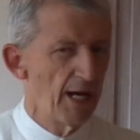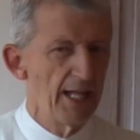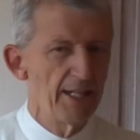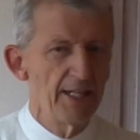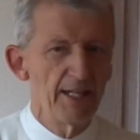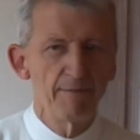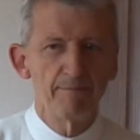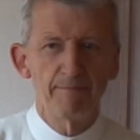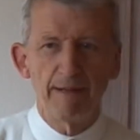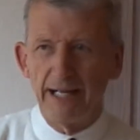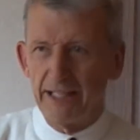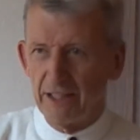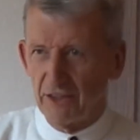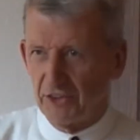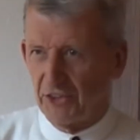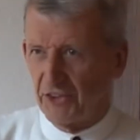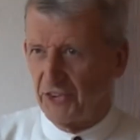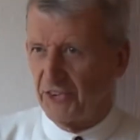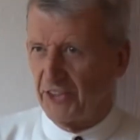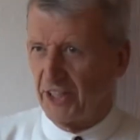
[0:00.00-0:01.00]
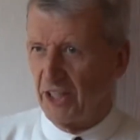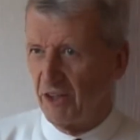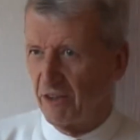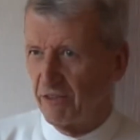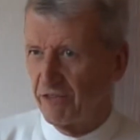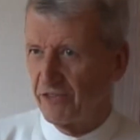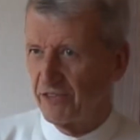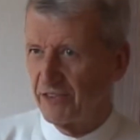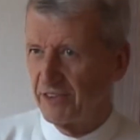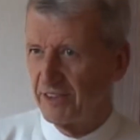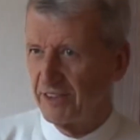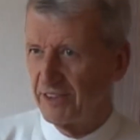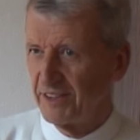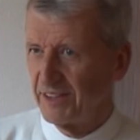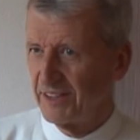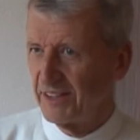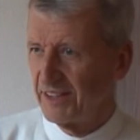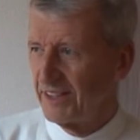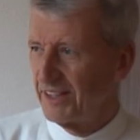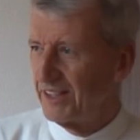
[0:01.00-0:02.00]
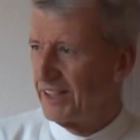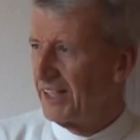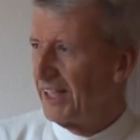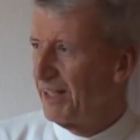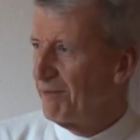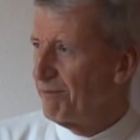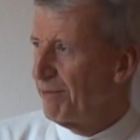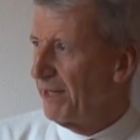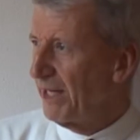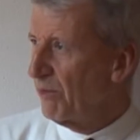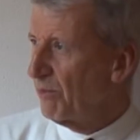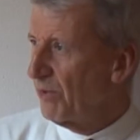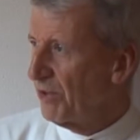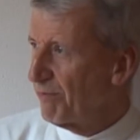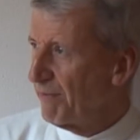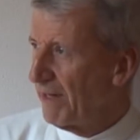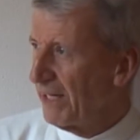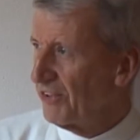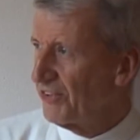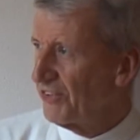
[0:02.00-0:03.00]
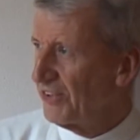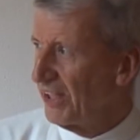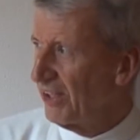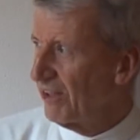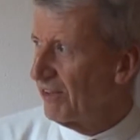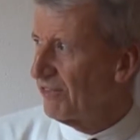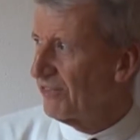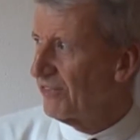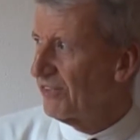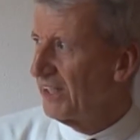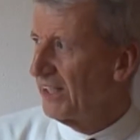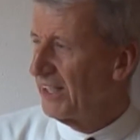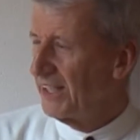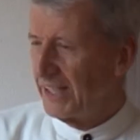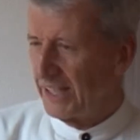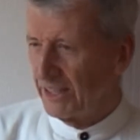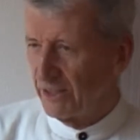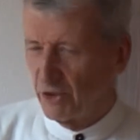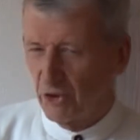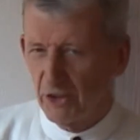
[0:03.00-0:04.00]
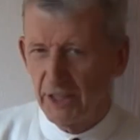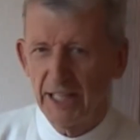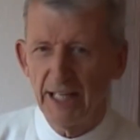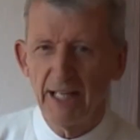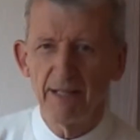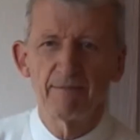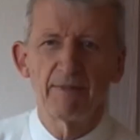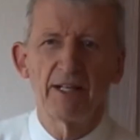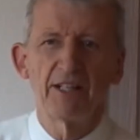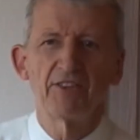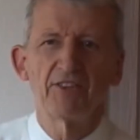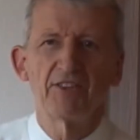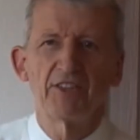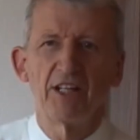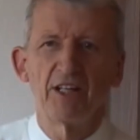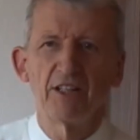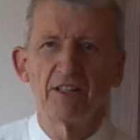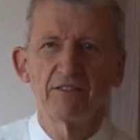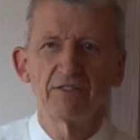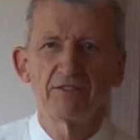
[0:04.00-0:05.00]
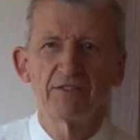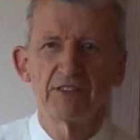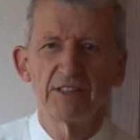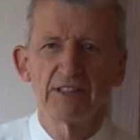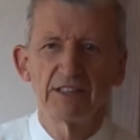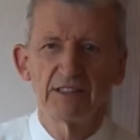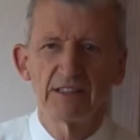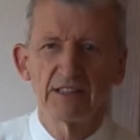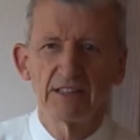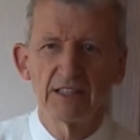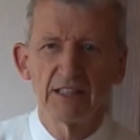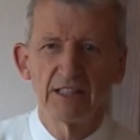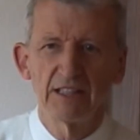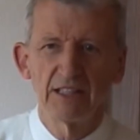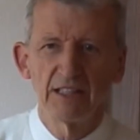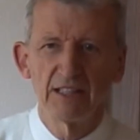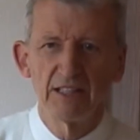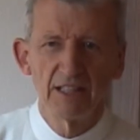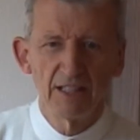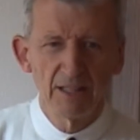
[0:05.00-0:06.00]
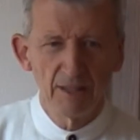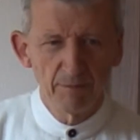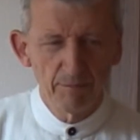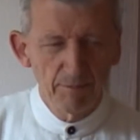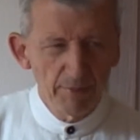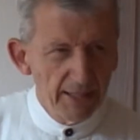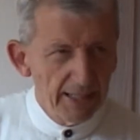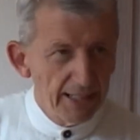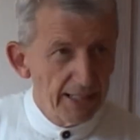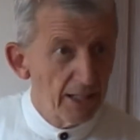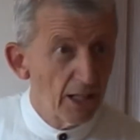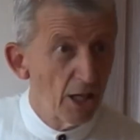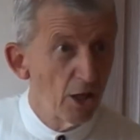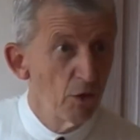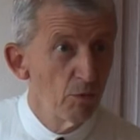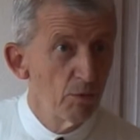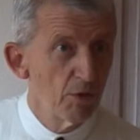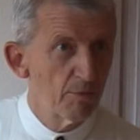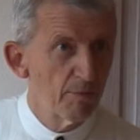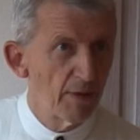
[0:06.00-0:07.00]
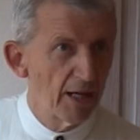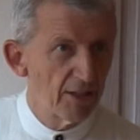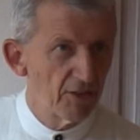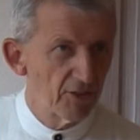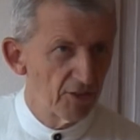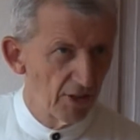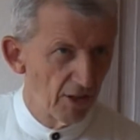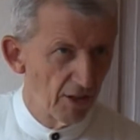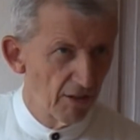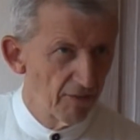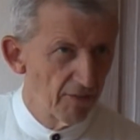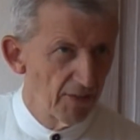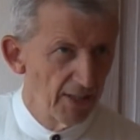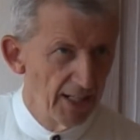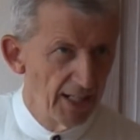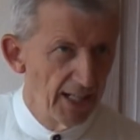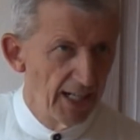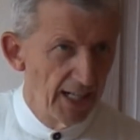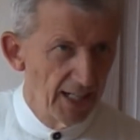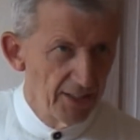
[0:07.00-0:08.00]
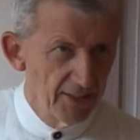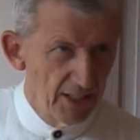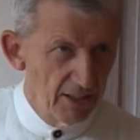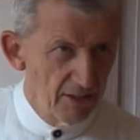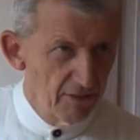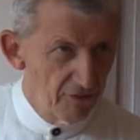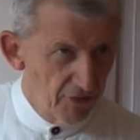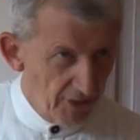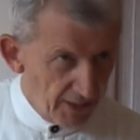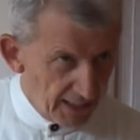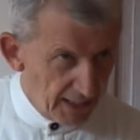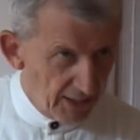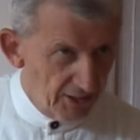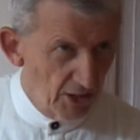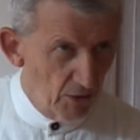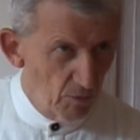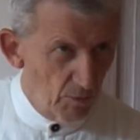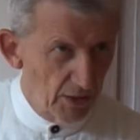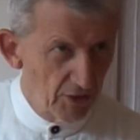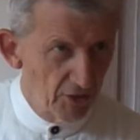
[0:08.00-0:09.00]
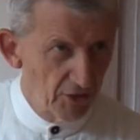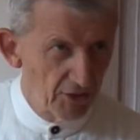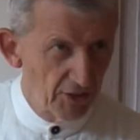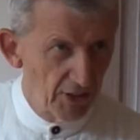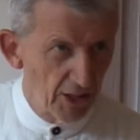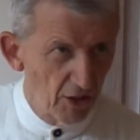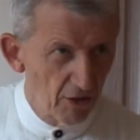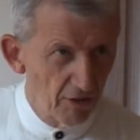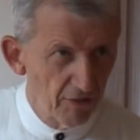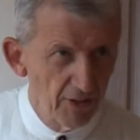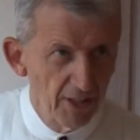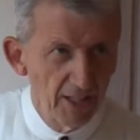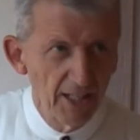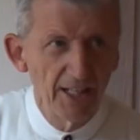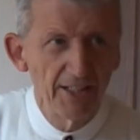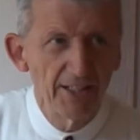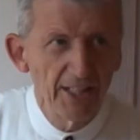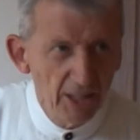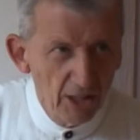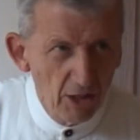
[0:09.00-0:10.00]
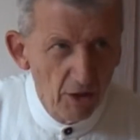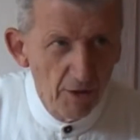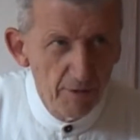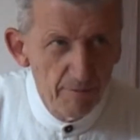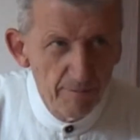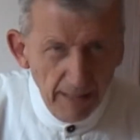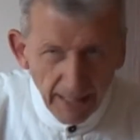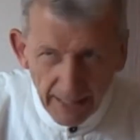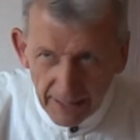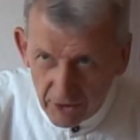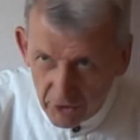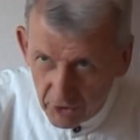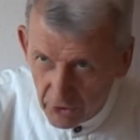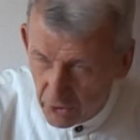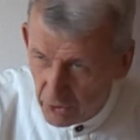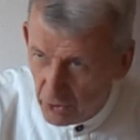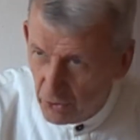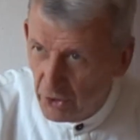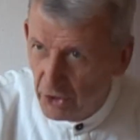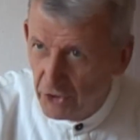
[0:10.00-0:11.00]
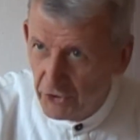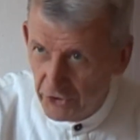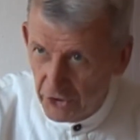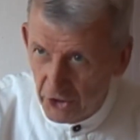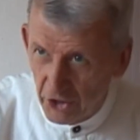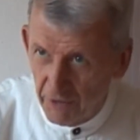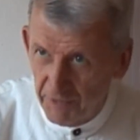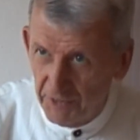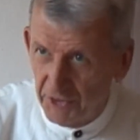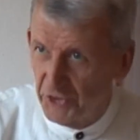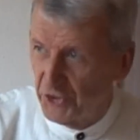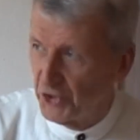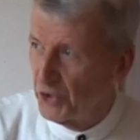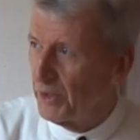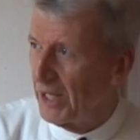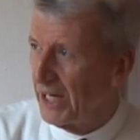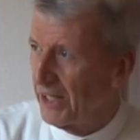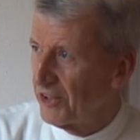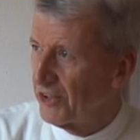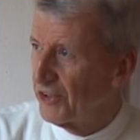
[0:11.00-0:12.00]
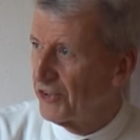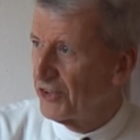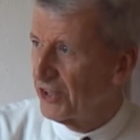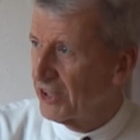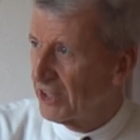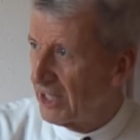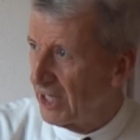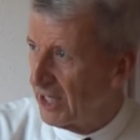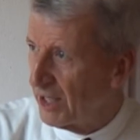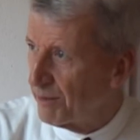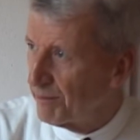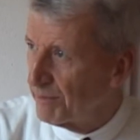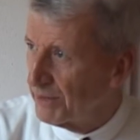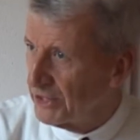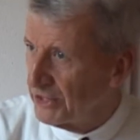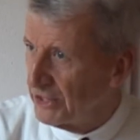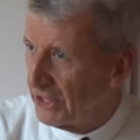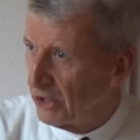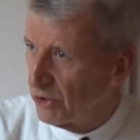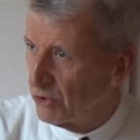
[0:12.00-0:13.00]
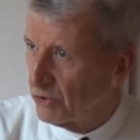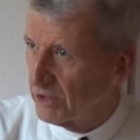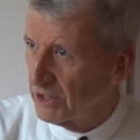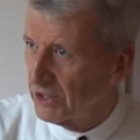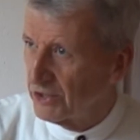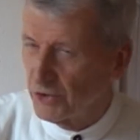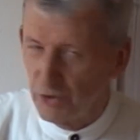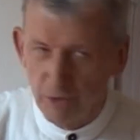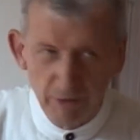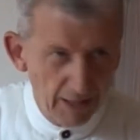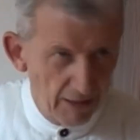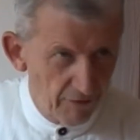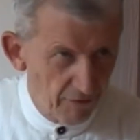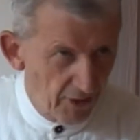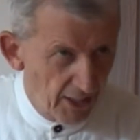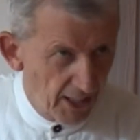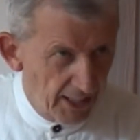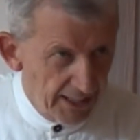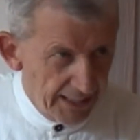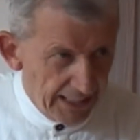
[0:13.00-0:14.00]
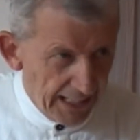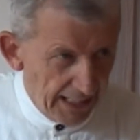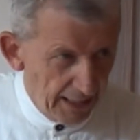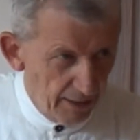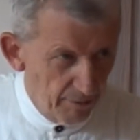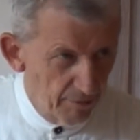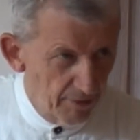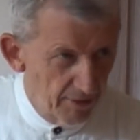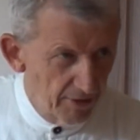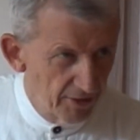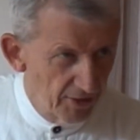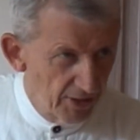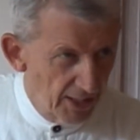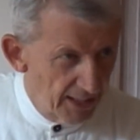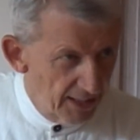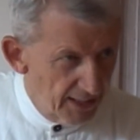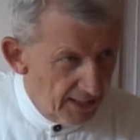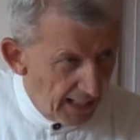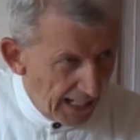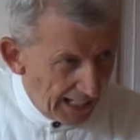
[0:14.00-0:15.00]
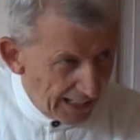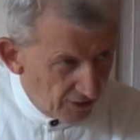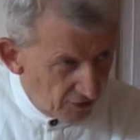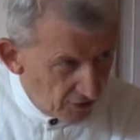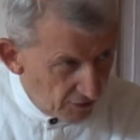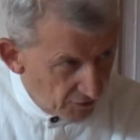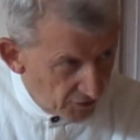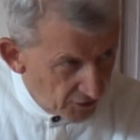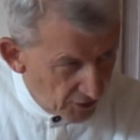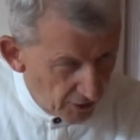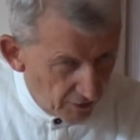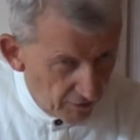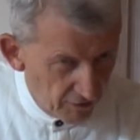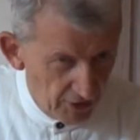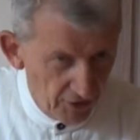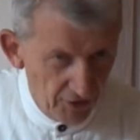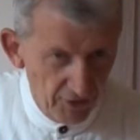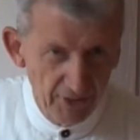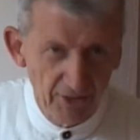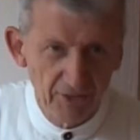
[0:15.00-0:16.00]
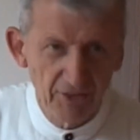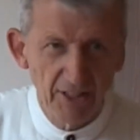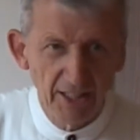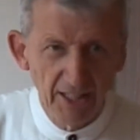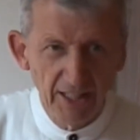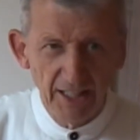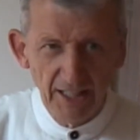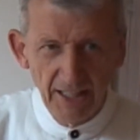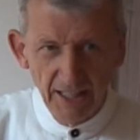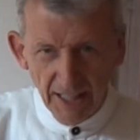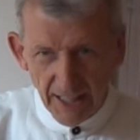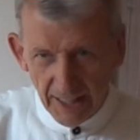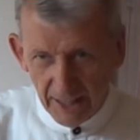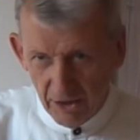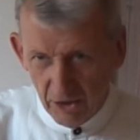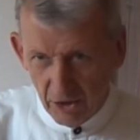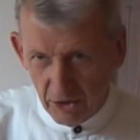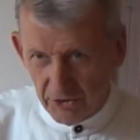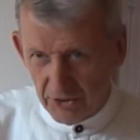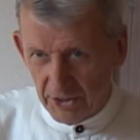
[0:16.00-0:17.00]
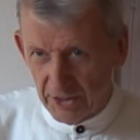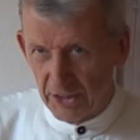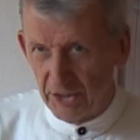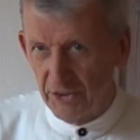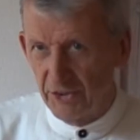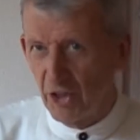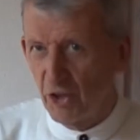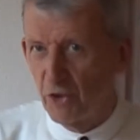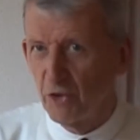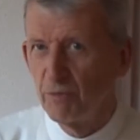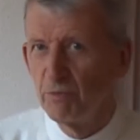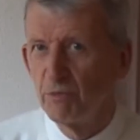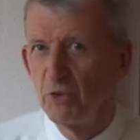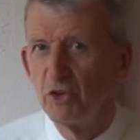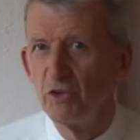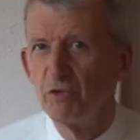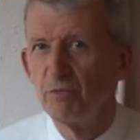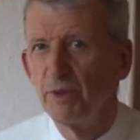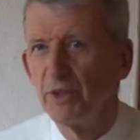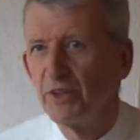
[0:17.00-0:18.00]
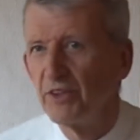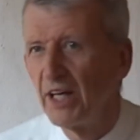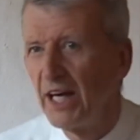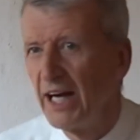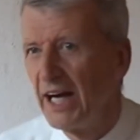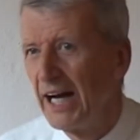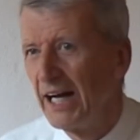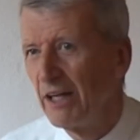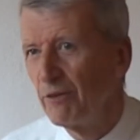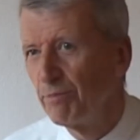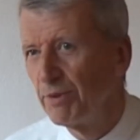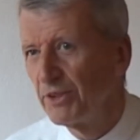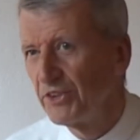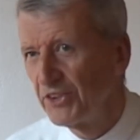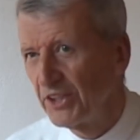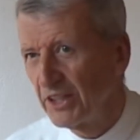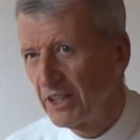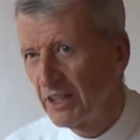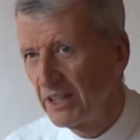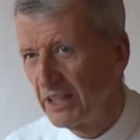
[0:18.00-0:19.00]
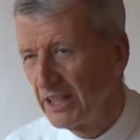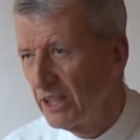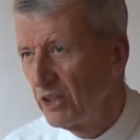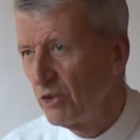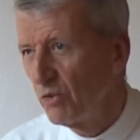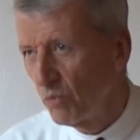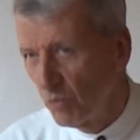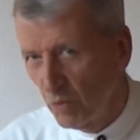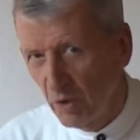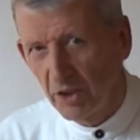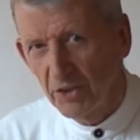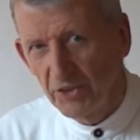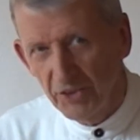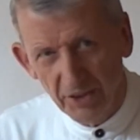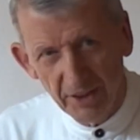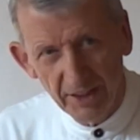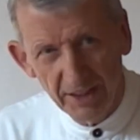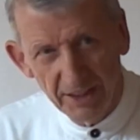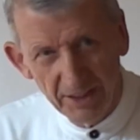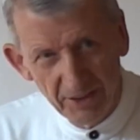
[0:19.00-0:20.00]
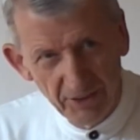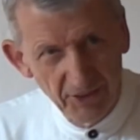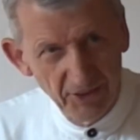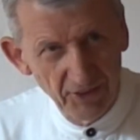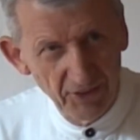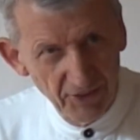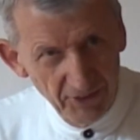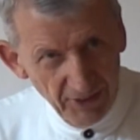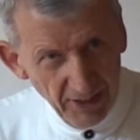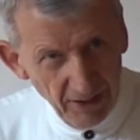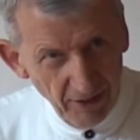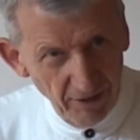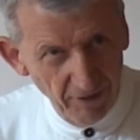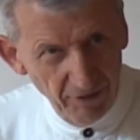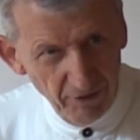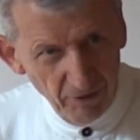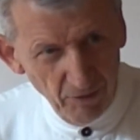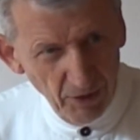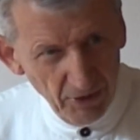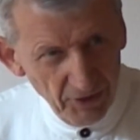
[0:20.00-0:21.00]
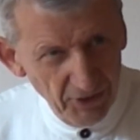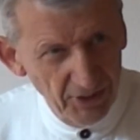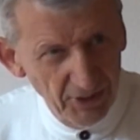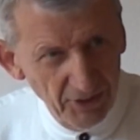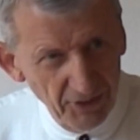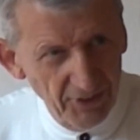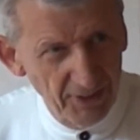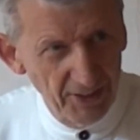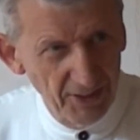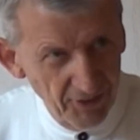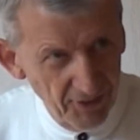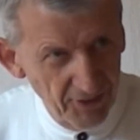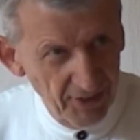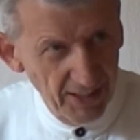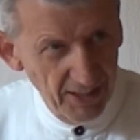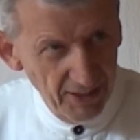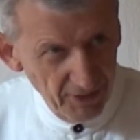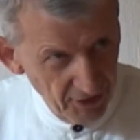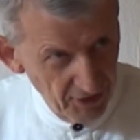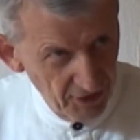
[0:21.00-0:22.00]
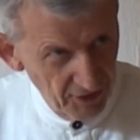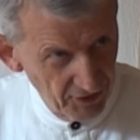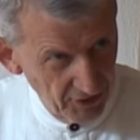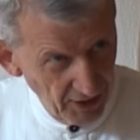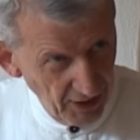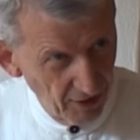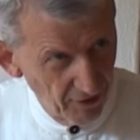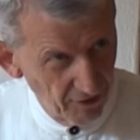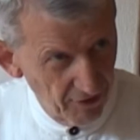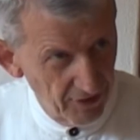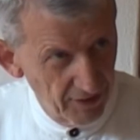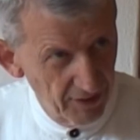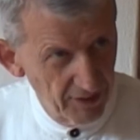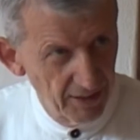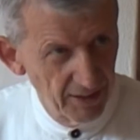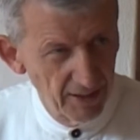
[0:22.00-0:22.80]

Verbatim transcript: and then back to self and being with myself and looking at myself and uh, being at home with myself and then forgetting oneself, and then going back to service to others, to karma yoga, to love thy neighbor, and then acts of selflessness. He looks at this whole movement, and particularly what is self? What is this self?